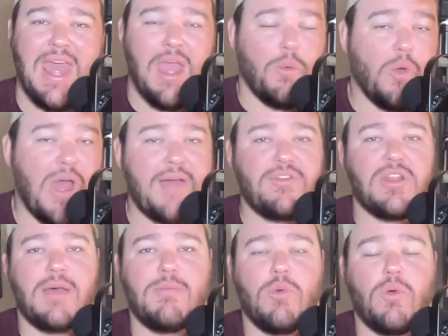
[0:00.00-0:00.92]
We'll have a
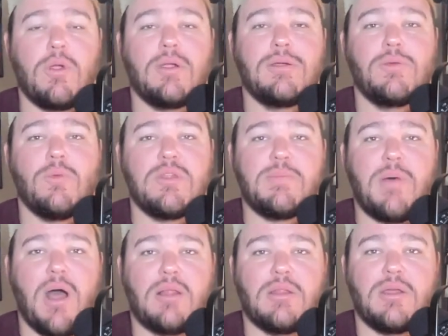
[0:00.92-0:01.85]
lot more with
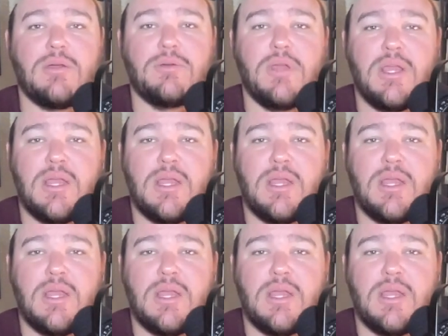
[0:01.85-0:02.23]
Apollo,